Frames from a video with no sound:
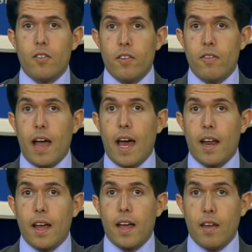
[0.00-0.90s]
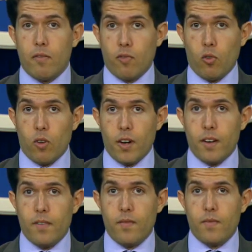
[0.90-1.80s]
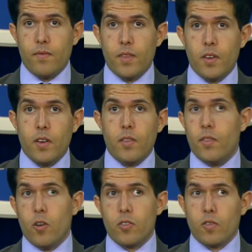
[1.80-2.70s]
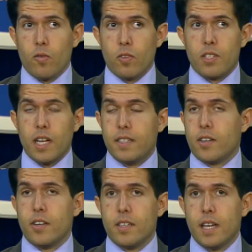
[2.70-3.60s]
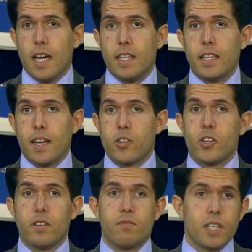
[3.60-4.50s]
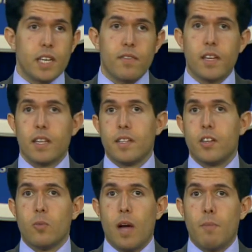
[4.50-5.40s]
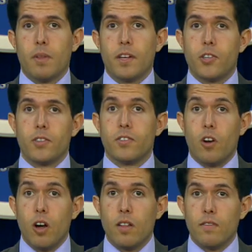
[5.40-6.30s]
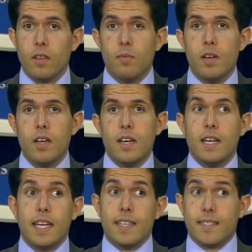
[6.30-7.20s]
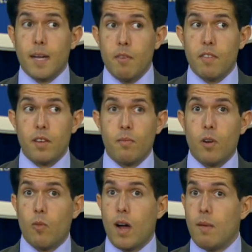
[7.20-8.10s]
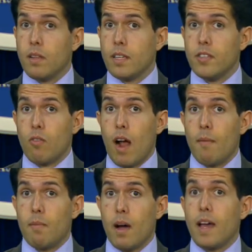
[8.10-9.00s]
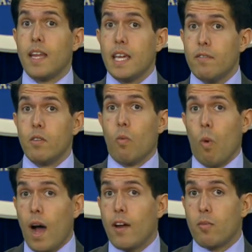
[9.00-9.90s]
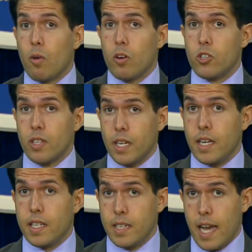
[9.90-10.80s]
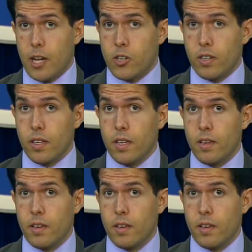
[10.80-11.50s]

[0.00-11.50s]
Nevada, and Florida, those are four states that could decide the election, significant Latino populations in all of them. In some of them, Obama leads Romney by an even wider margin than he does nationally.